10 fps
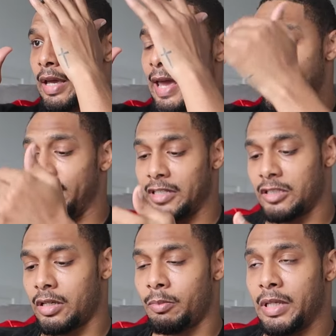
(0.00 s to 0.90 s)
have
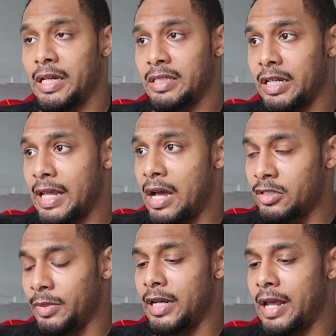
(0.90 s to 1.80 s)

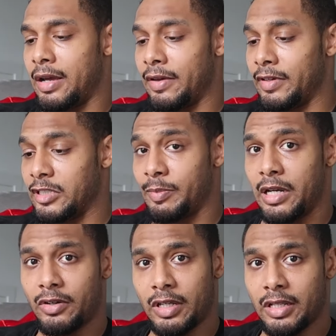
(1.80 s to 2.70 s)
have
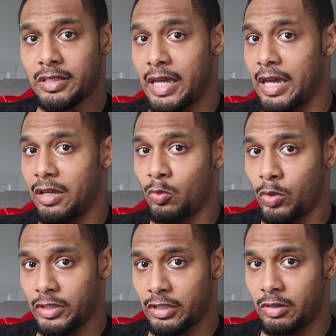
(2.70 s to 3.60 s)
experience and
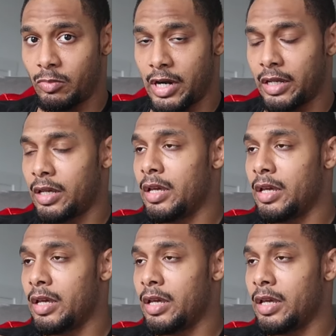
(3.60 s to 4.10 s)
wisdom, right?